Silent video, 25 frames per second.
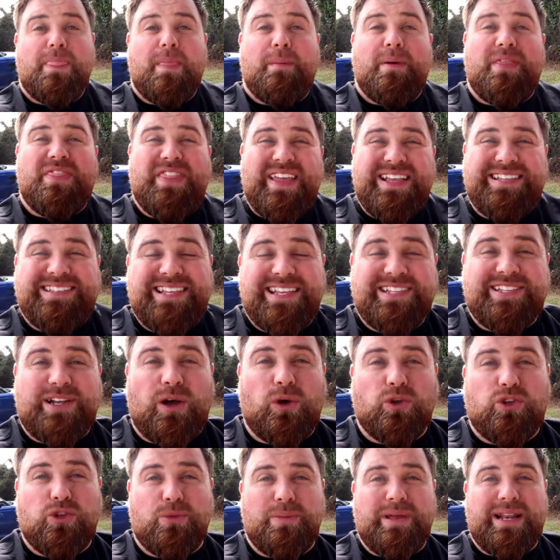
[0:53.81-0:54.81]
but this is
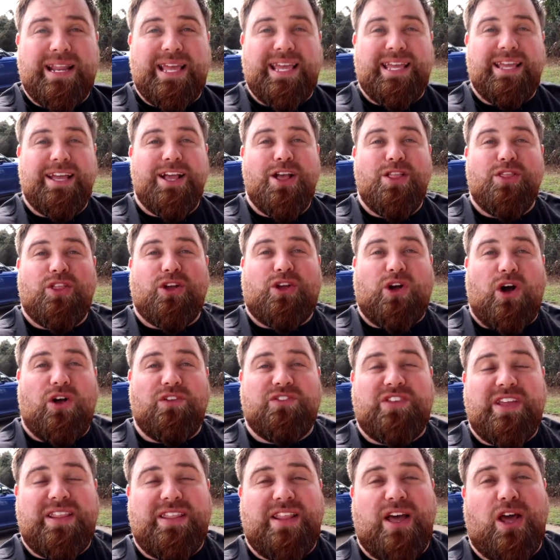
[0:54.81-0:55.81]
ultimately the
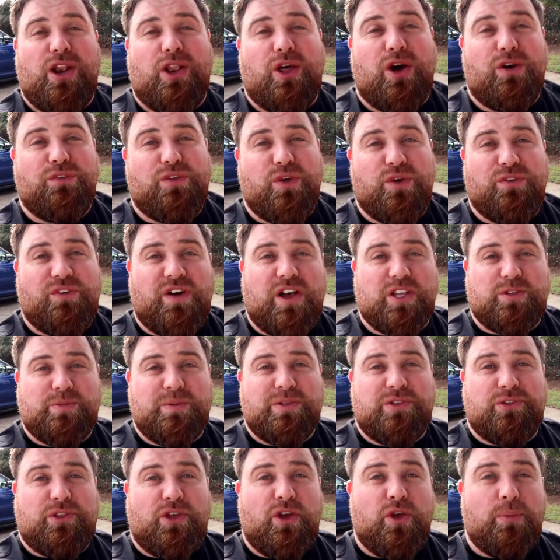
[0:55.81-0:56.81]
content that a lot of you have asked
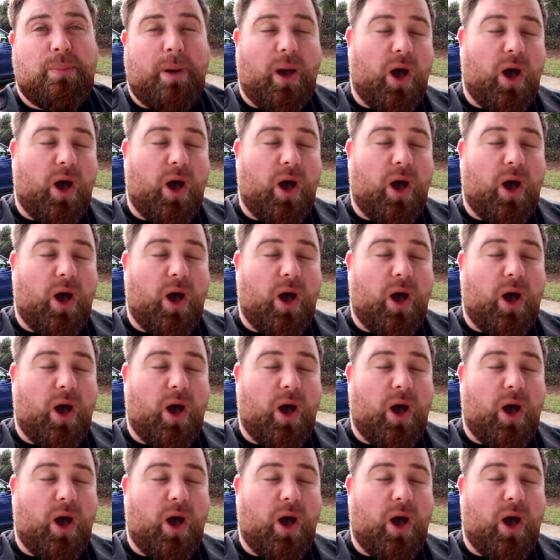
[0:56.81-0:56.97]
me to do,